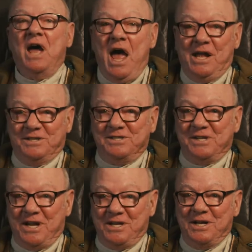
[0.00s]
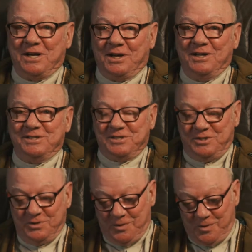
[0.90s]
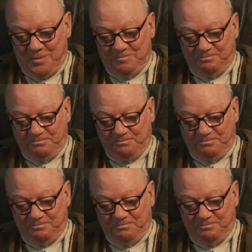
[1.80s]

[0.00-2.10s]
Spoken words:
and St. Nicholas too.